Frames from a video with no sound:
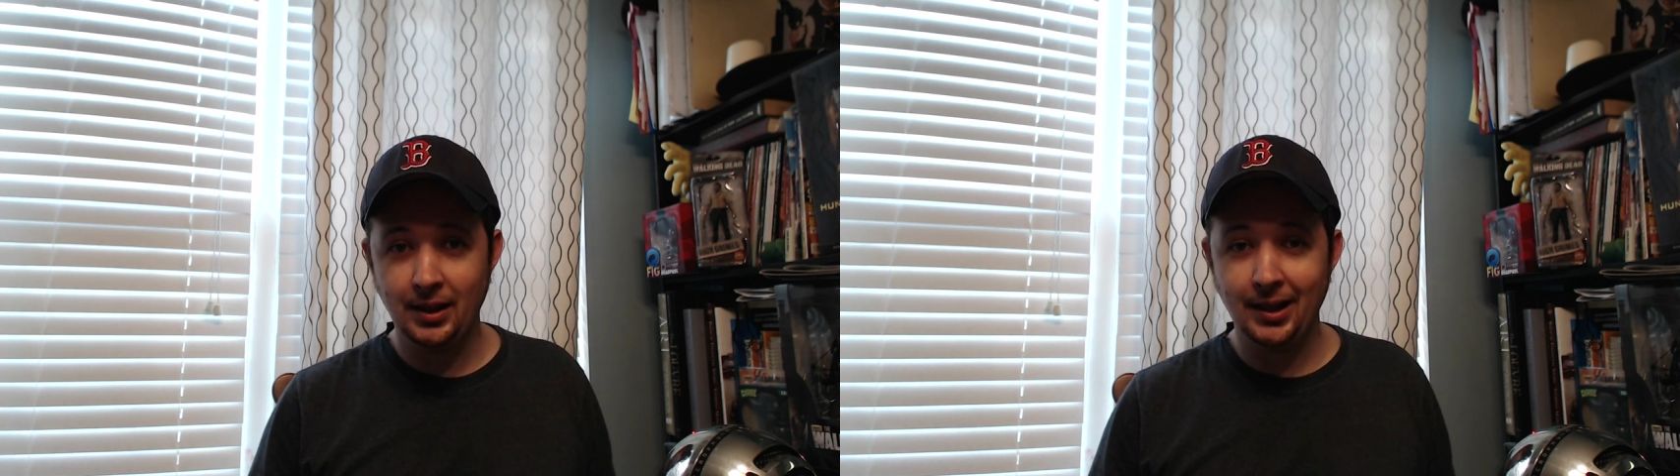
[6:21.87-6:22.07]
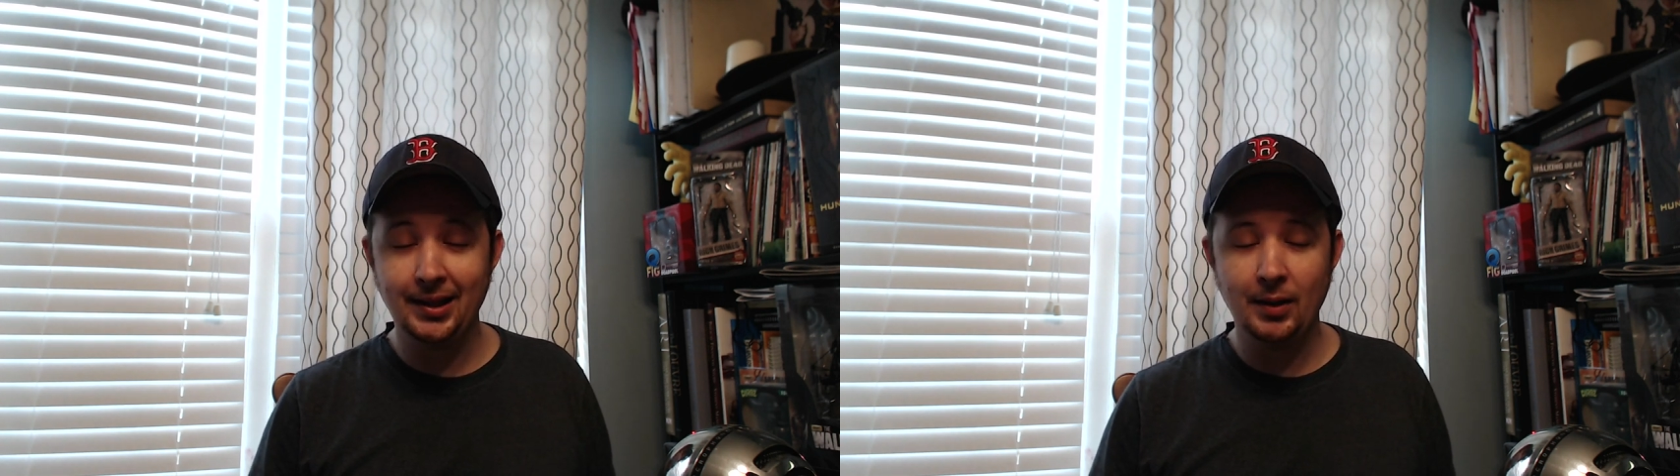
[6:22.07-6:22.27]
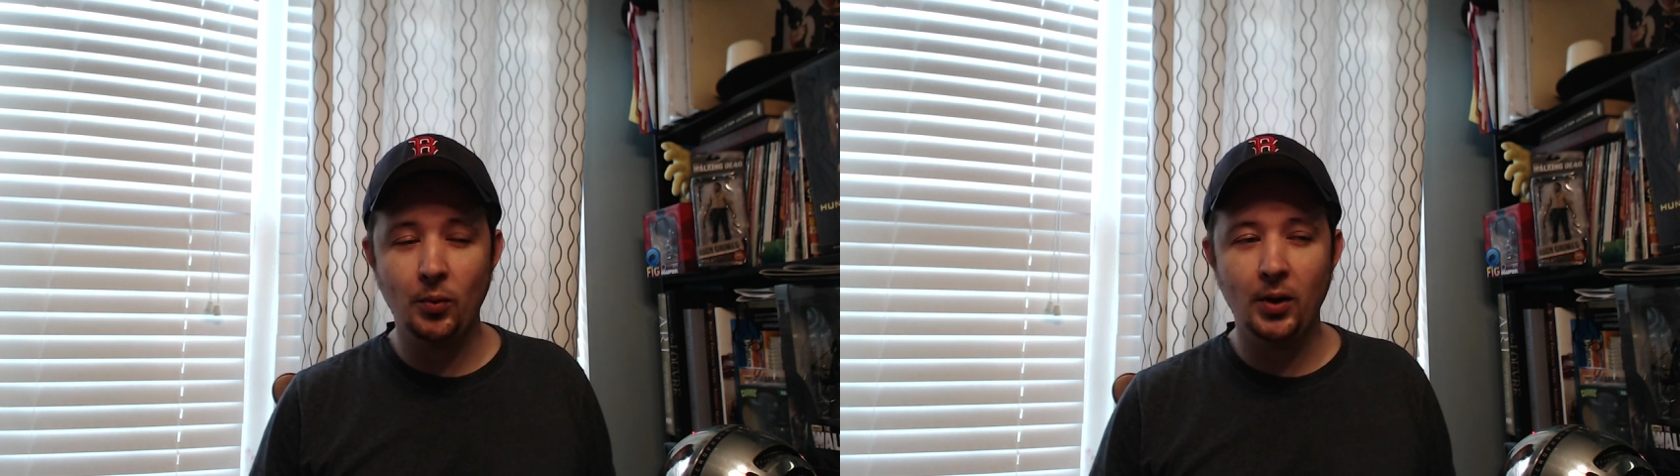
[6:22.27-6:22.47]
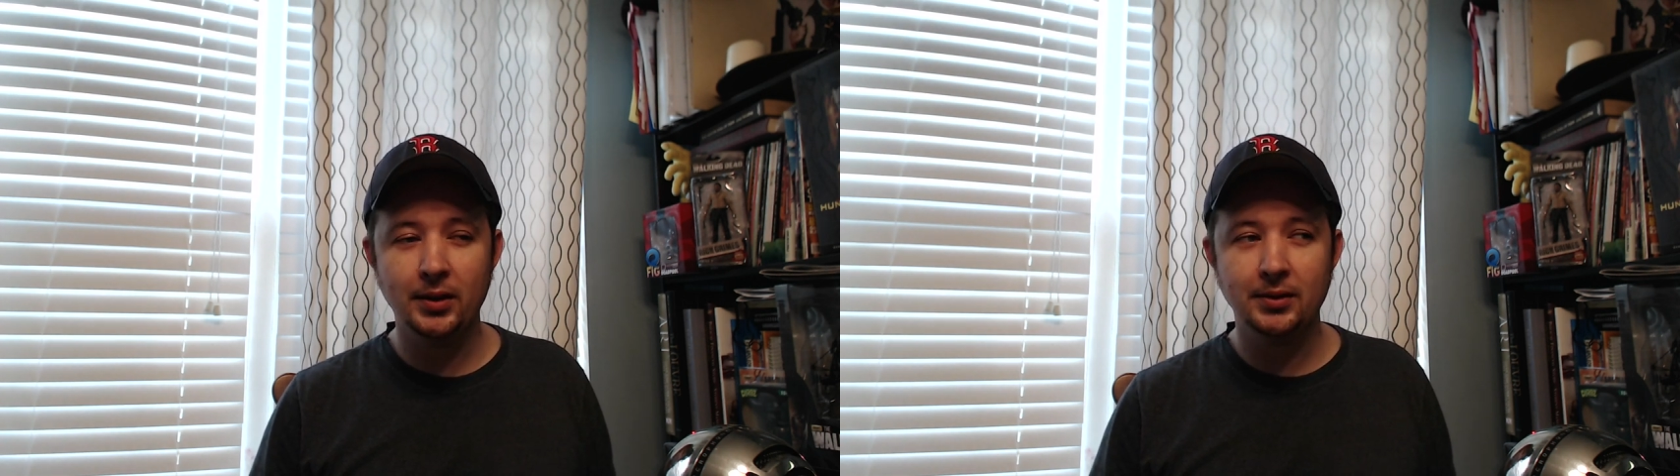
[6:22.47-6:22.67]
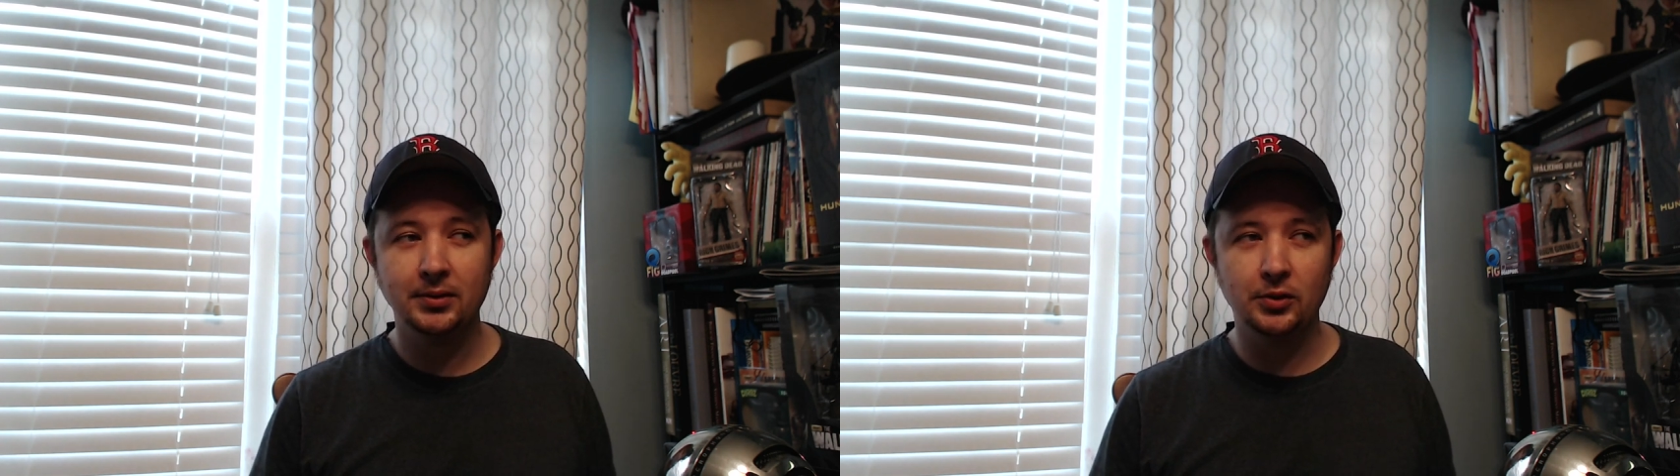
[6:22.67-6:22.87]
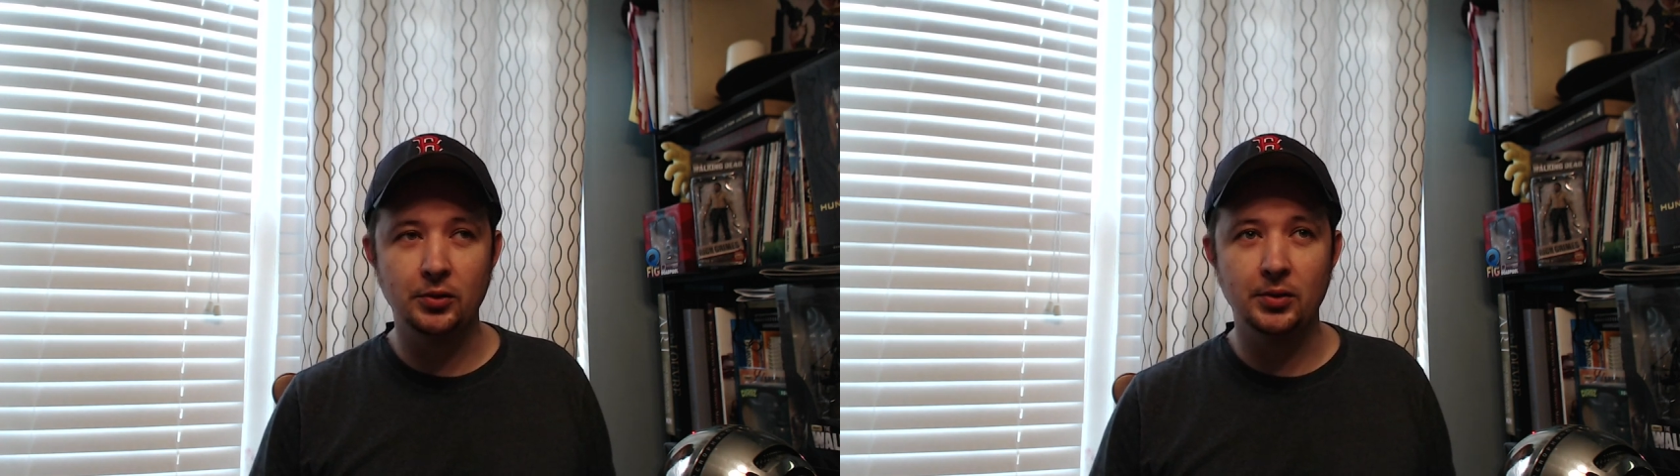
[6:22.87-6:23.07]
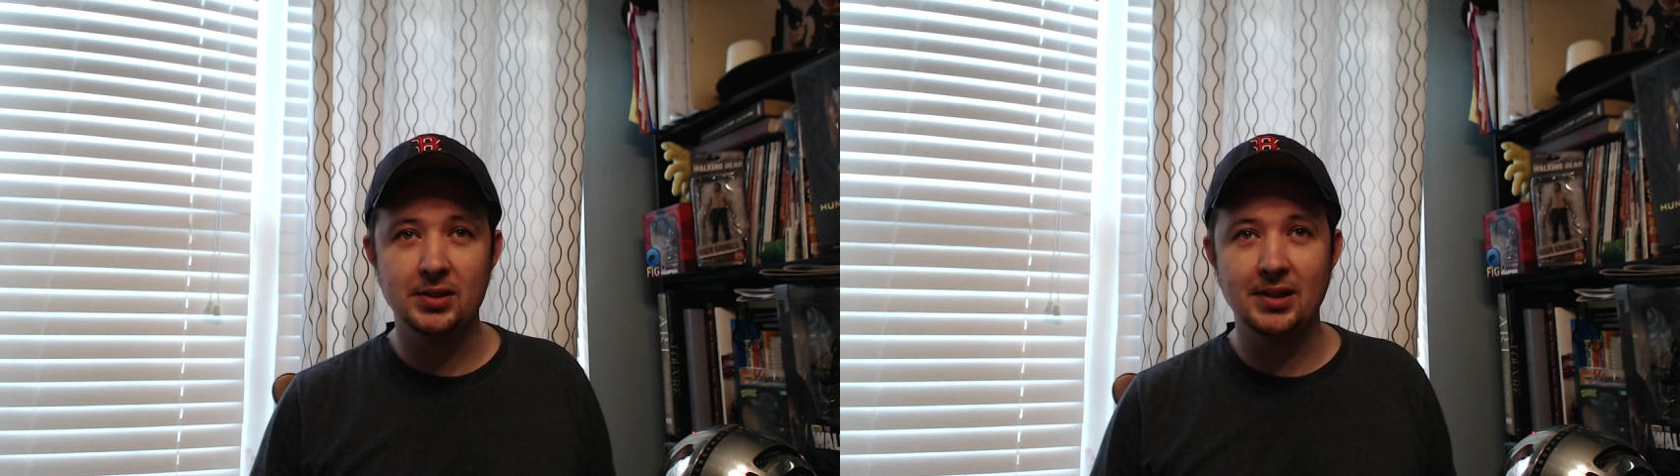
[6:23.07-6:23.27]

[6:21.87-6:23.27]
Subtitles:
and they want to do this.